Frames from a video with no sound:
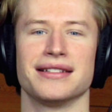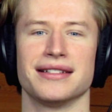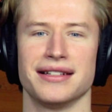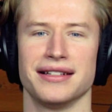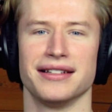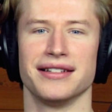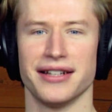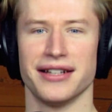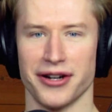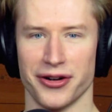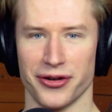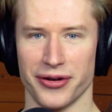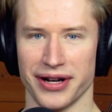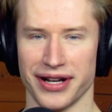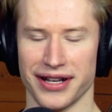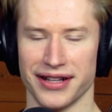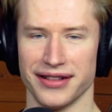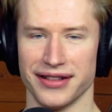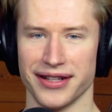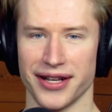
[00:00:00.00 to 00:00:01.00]

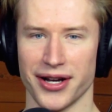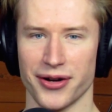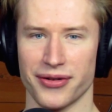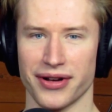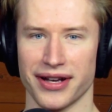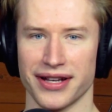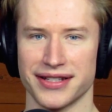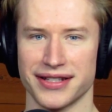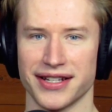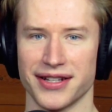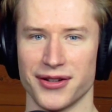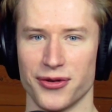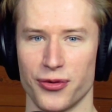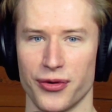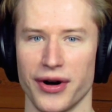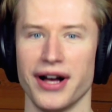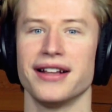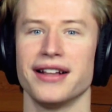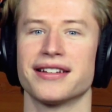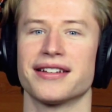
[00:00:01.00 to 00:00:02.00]
Hello guys, and
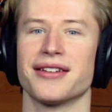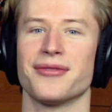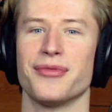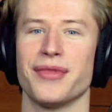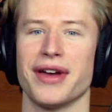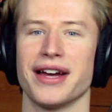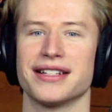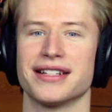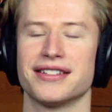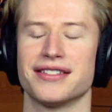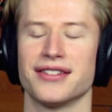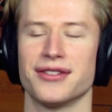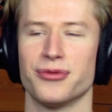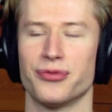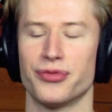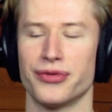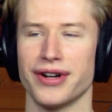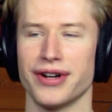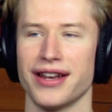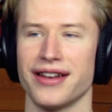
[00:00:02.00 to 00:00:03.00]
welcome back to the
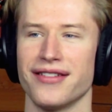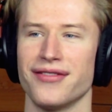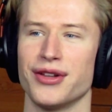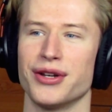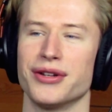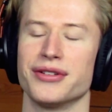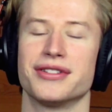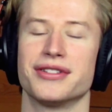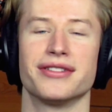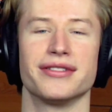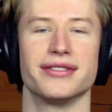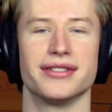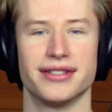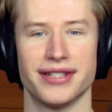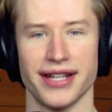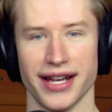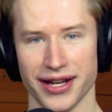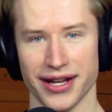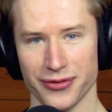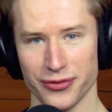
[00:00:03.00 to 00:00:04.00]
brand new video.
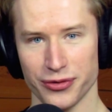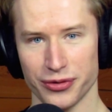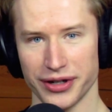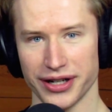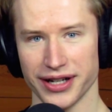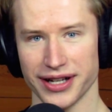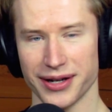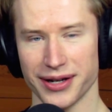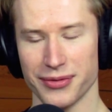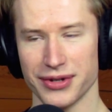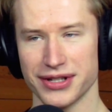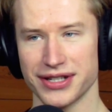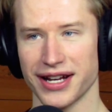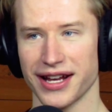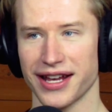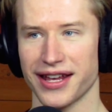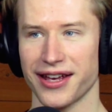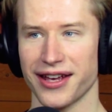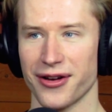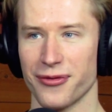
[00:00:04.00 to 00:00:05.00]
Today we're gonna be
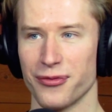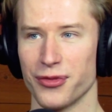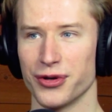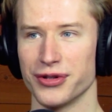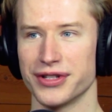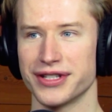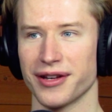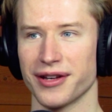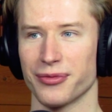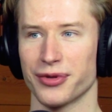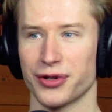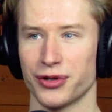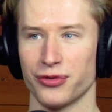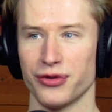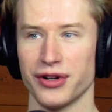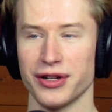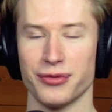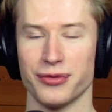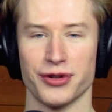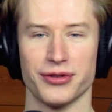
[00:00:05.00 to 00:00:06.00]
checking out mood sampler
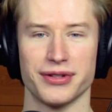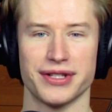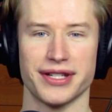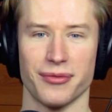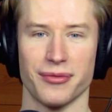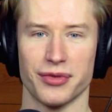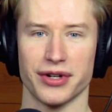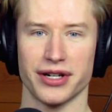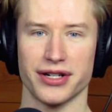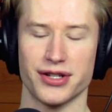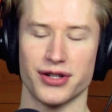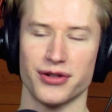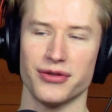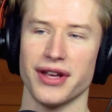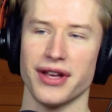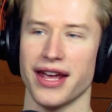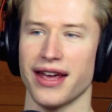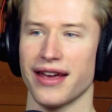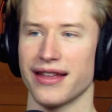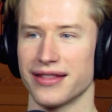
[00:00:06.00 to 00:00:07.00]
1, mood sampler 2,
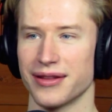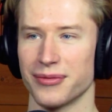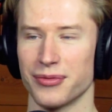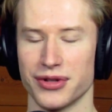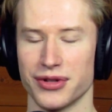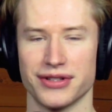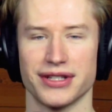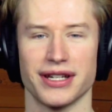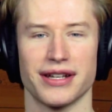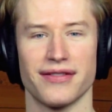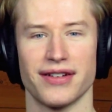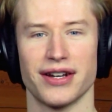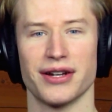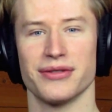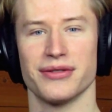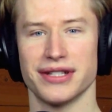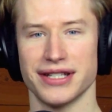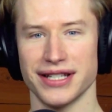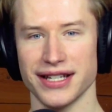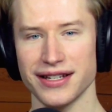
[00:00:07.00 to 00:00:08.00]
and the music
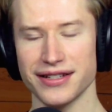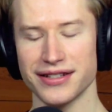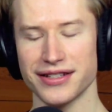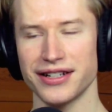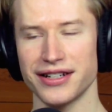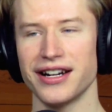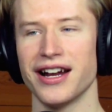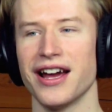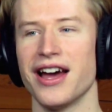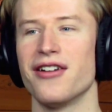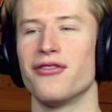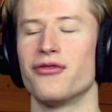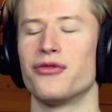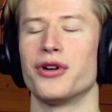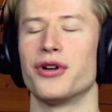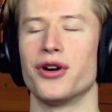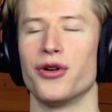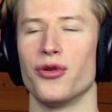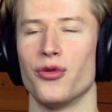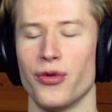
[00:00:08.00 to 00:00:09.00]
video teaser
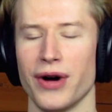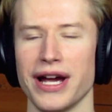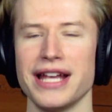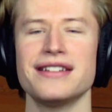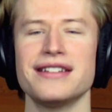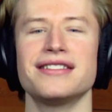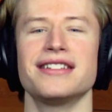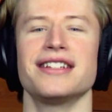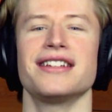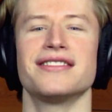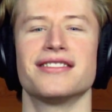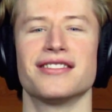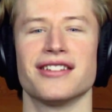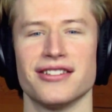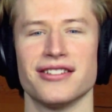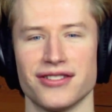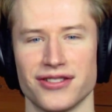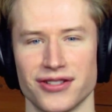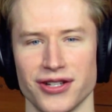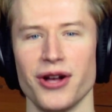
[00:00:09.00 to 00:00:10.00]
for Wendy's
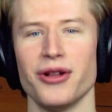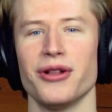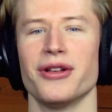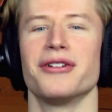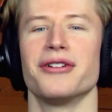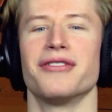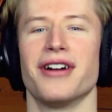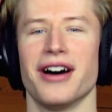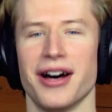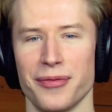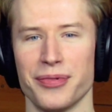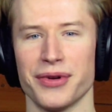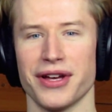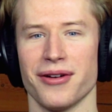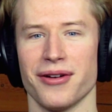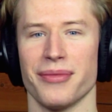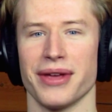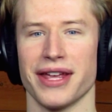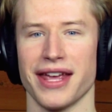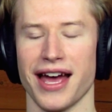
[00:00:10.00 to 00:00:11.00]
solo
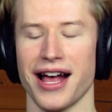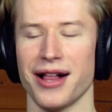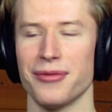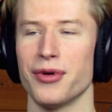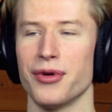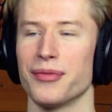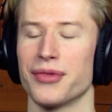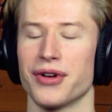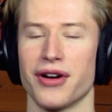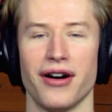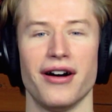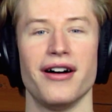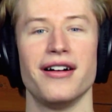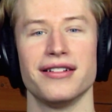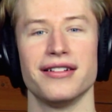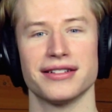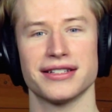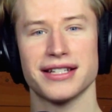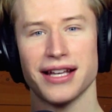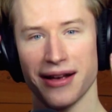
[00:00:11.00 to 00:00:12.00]
upcoming album
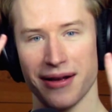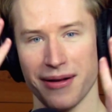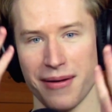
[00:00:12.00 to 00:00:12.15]
called